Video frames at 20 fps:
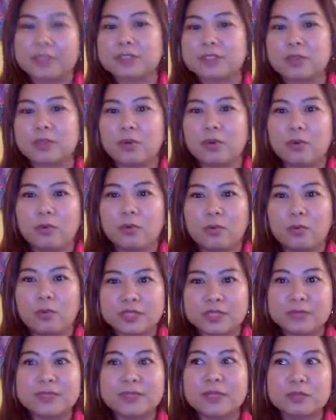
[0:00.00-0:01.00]
So
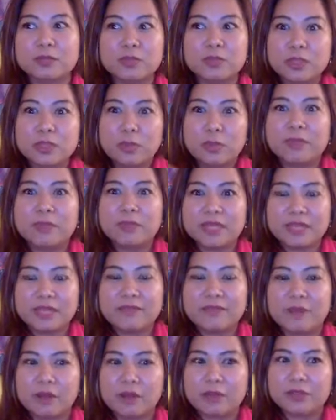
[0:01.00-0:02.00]
sometimes we don't
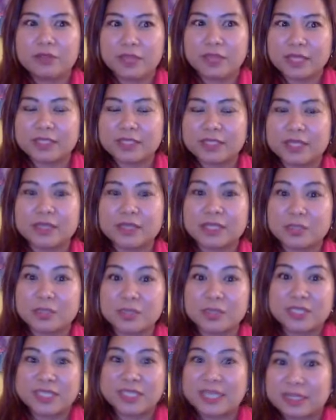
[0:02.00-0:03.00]
believe on things unless we
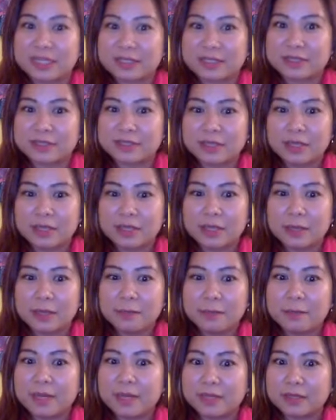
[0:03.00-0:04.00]
see it.
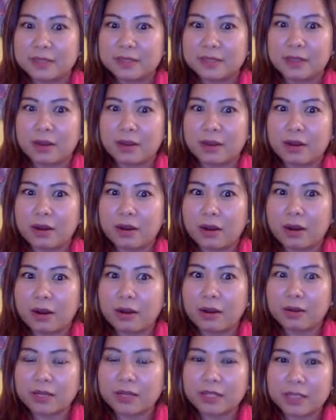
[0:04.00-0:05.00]
But
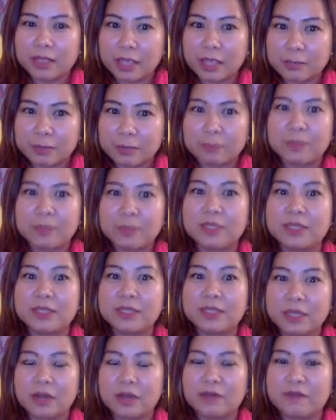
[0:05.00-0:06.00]
our
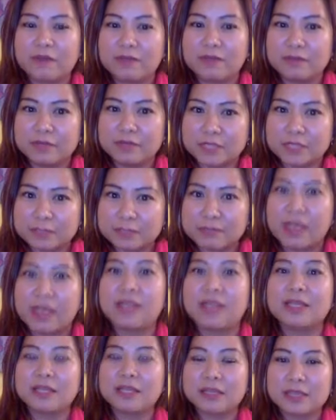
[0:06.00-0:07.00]
capability of
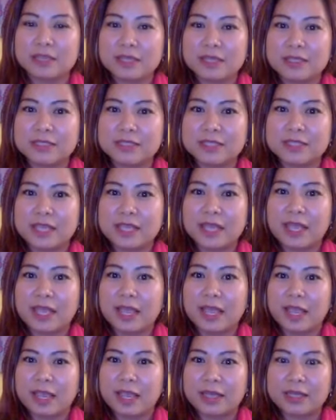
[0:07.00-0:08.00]
smelling things
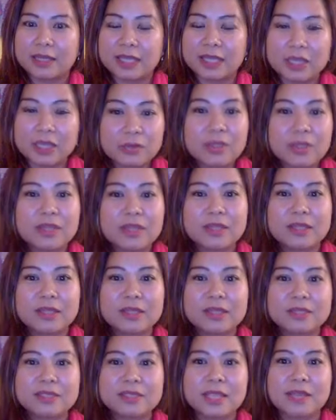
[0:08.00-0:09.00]
and hearing
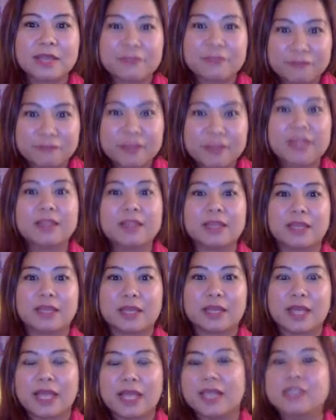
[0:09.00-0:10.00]
things and feeling
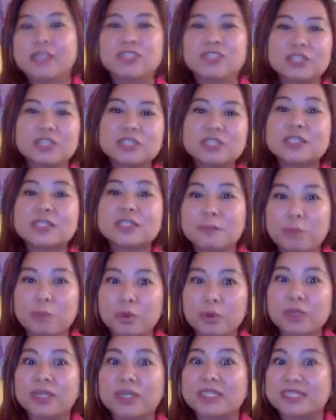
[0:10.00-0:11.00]
it is just as
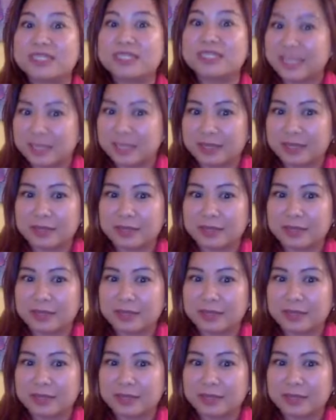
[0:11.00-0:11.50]
important as seeing.